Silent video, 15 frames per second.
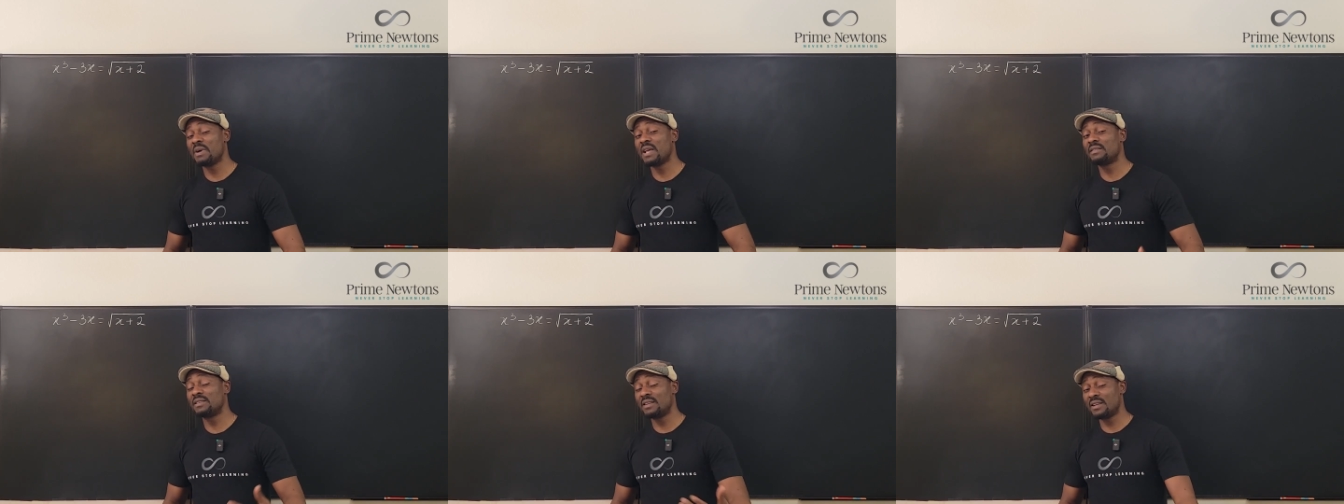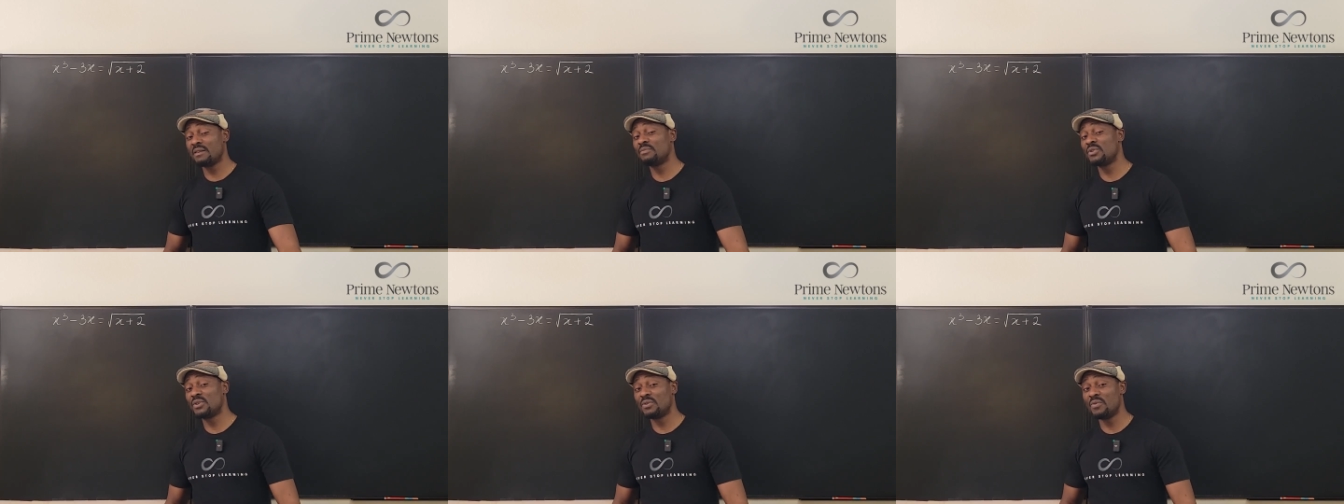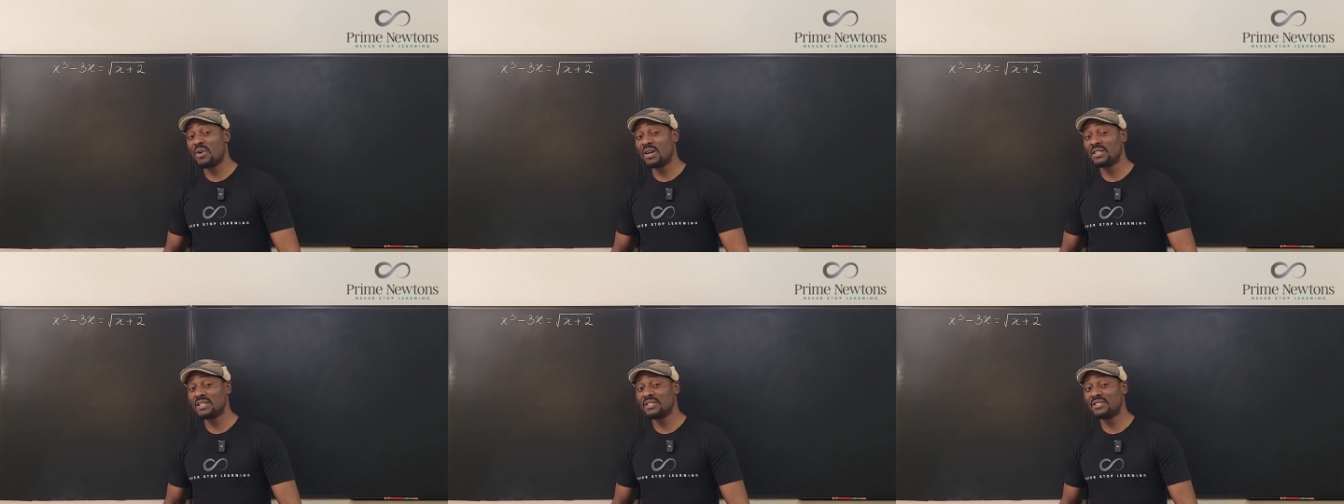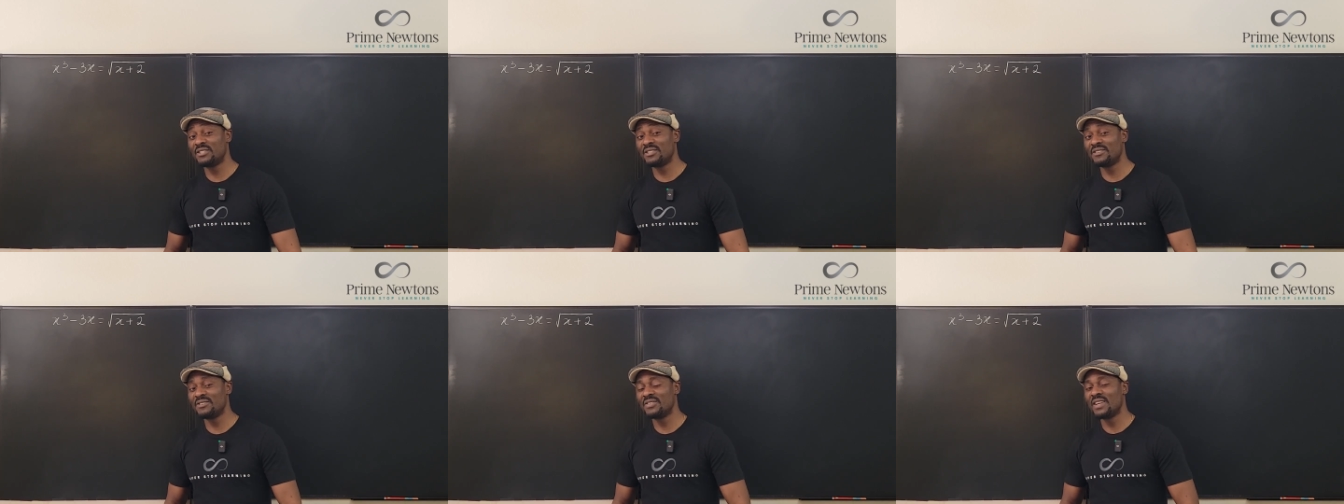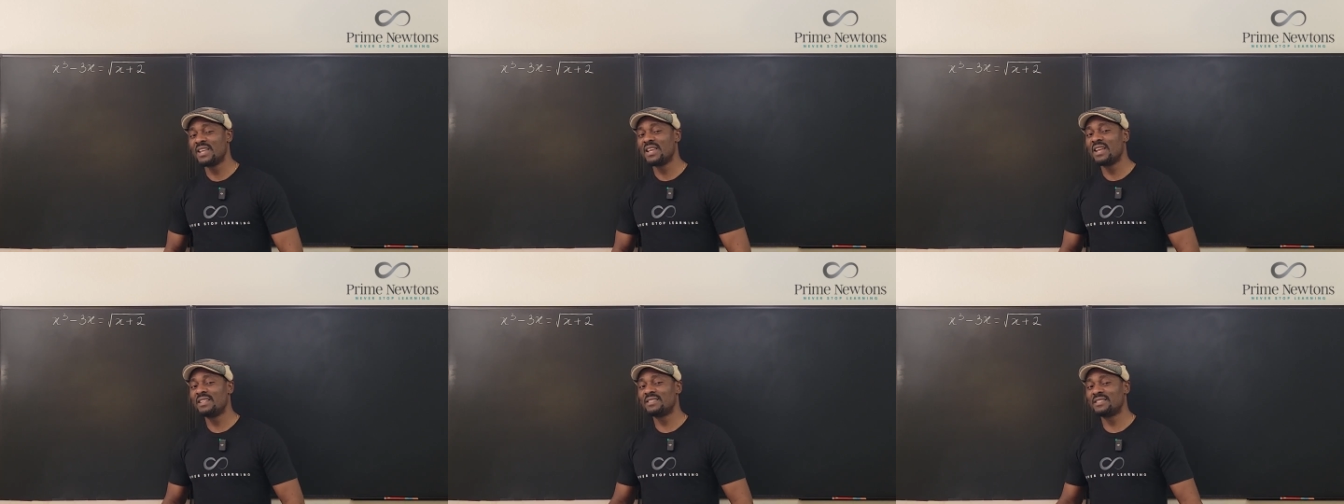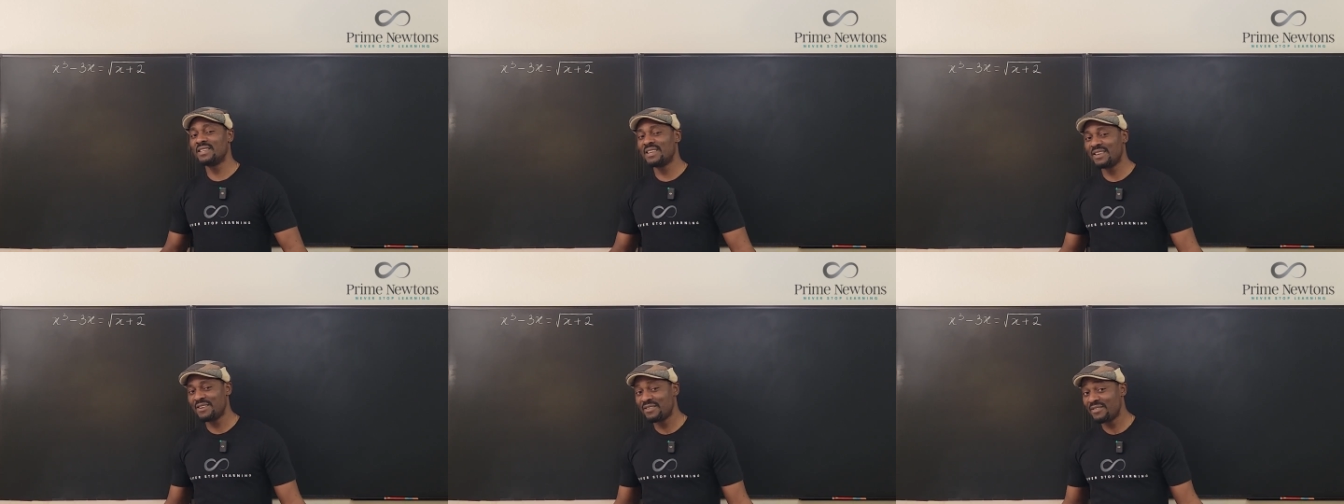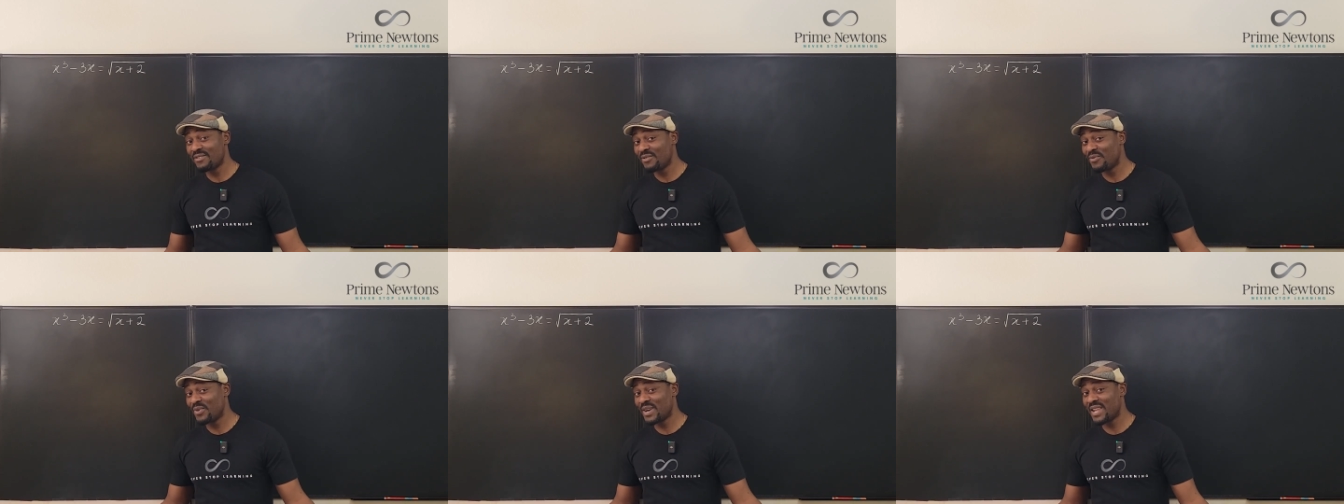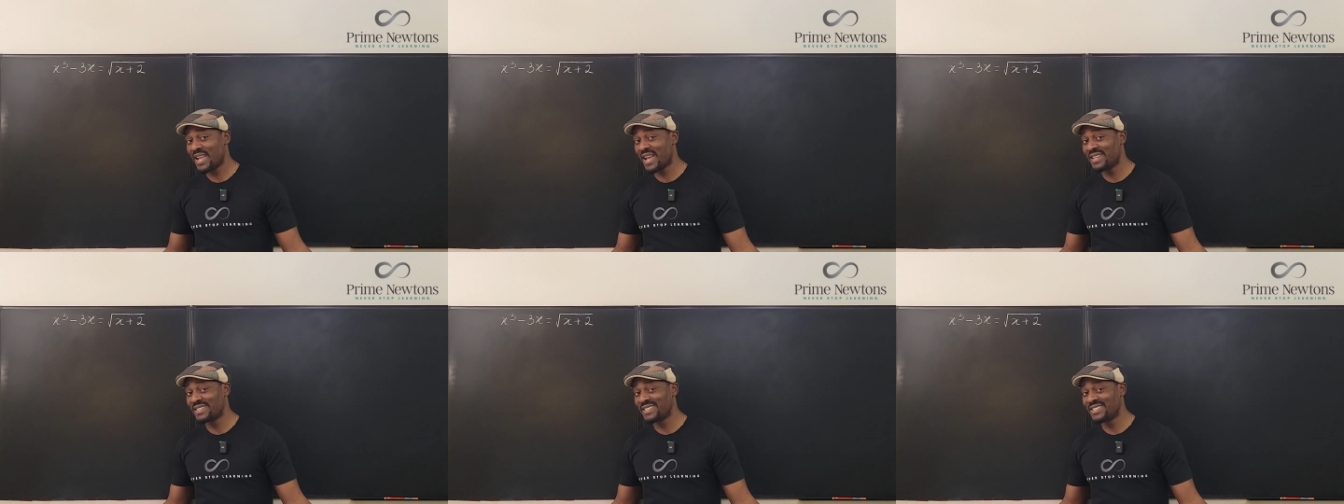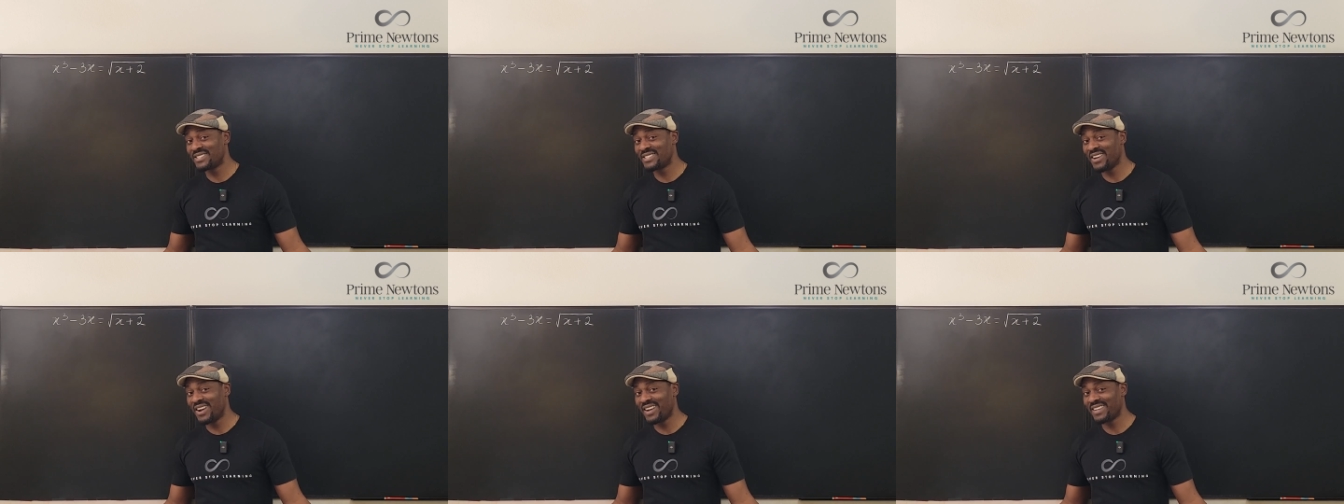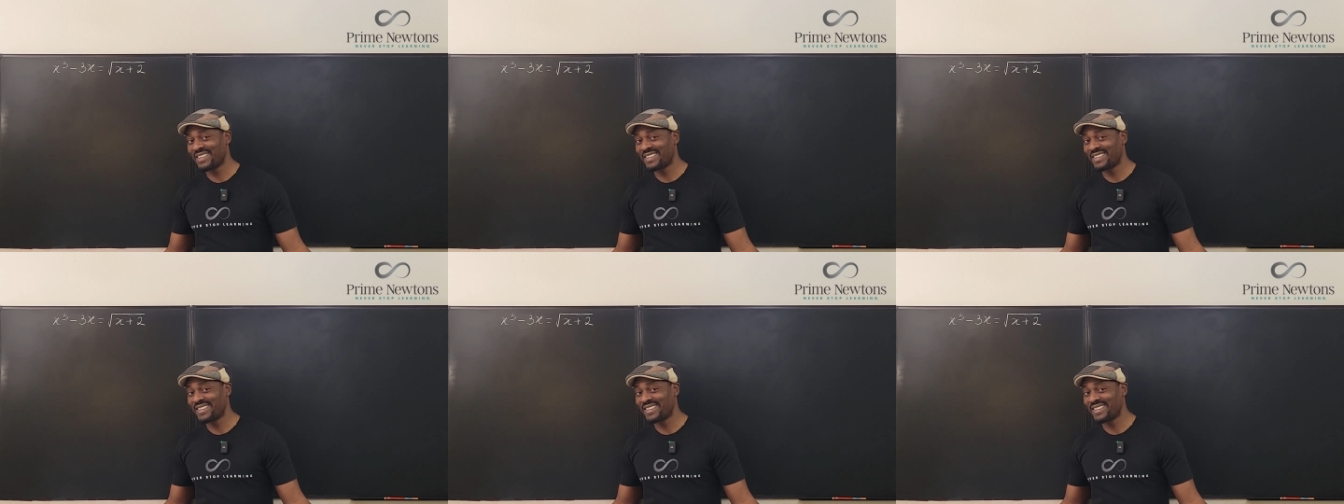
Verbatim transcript: I think I'm gonna watch it too and see what he has in stock.